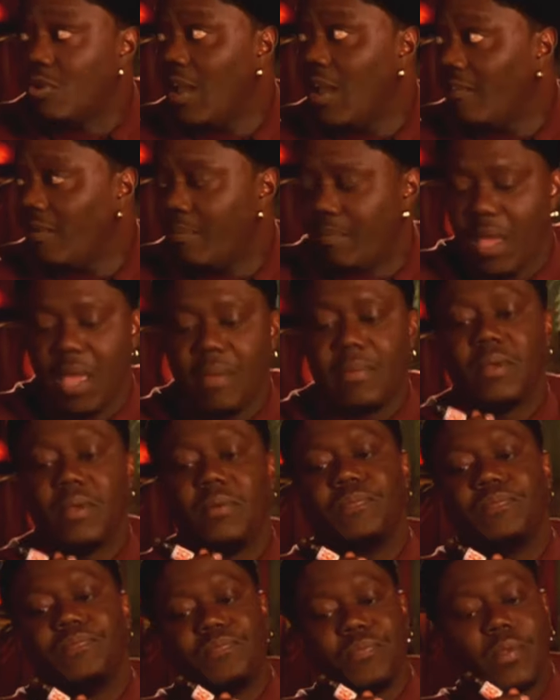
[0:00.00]
have a baby
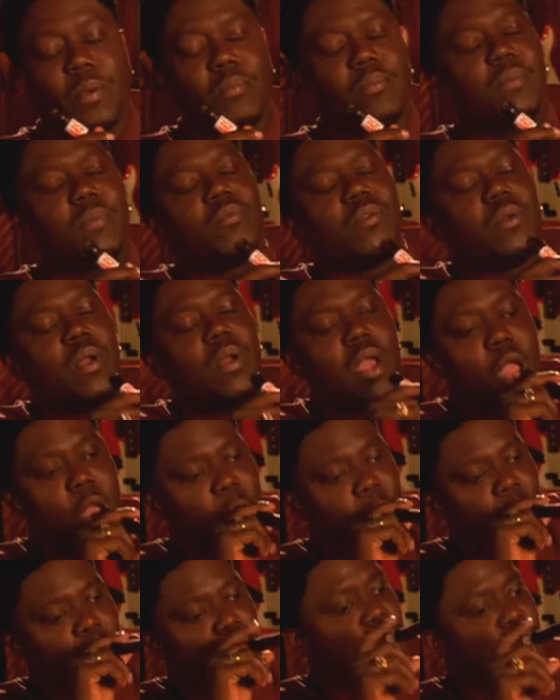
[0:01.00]
from
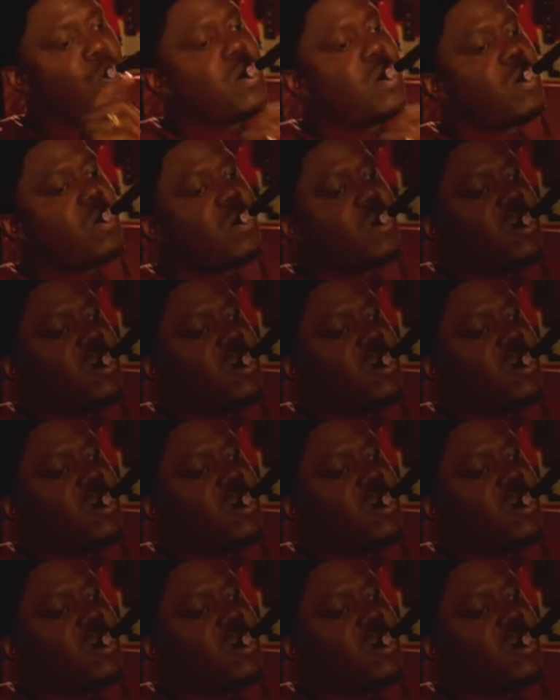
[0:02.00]
mm,